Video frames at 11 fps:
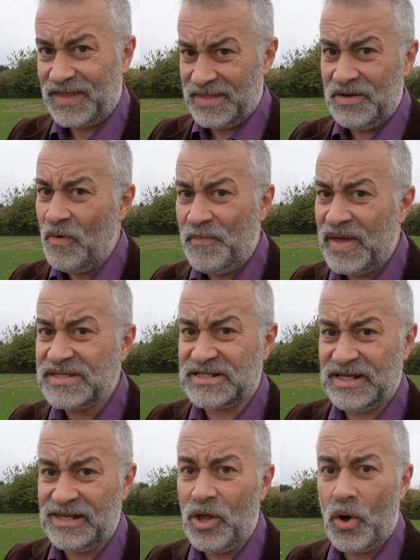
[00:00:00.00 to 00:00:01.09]
They were
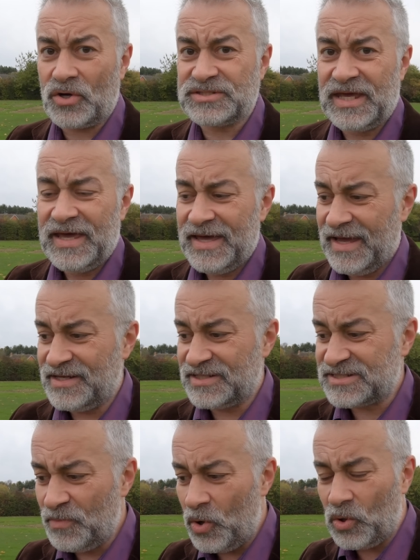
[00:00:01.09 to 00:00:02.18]
basically locked in a
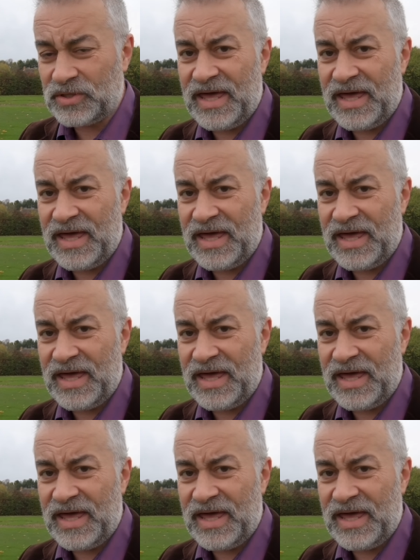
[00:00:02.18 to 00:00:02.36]
small